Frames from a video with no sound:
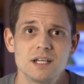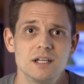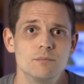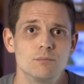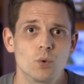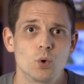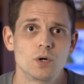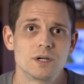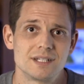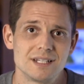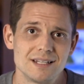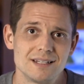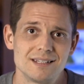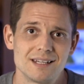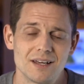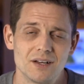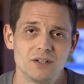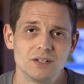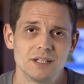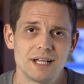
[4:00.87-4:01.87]
in more
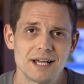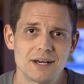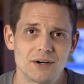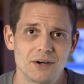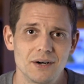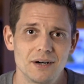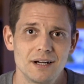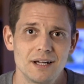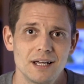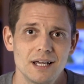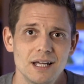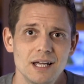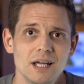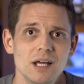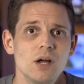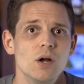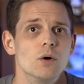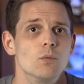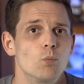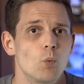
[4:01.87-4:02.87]
detail later.
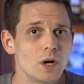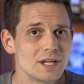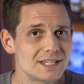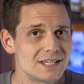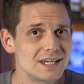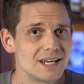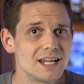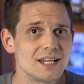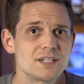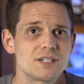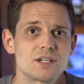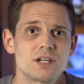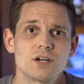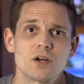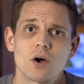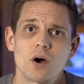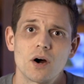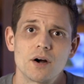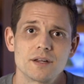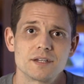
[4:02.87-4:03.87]
And once an instant
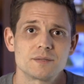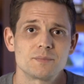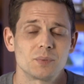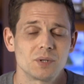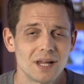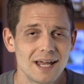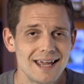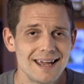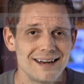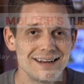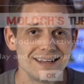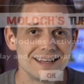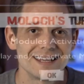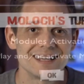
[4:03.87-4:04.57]
card is played,